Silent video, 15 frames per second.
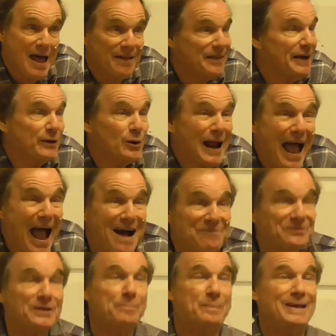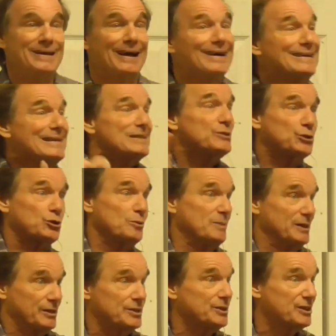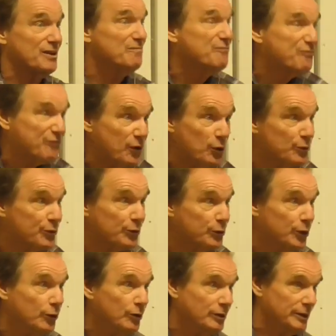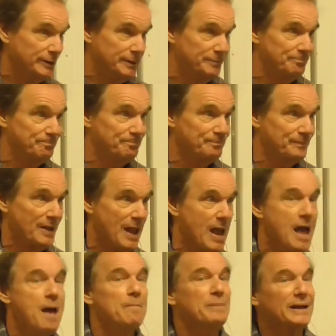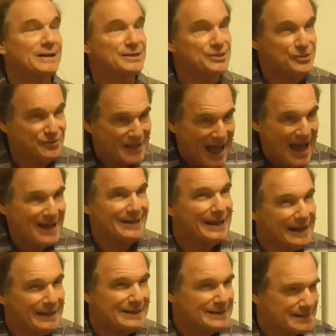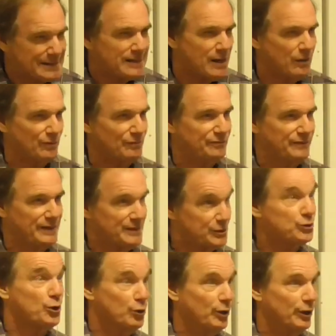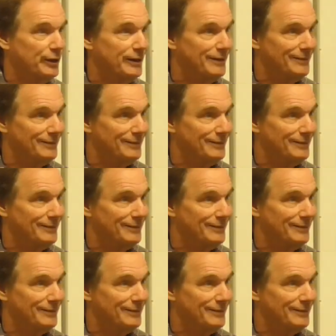They don't have to be an instrument to some further good, because that in itself is good.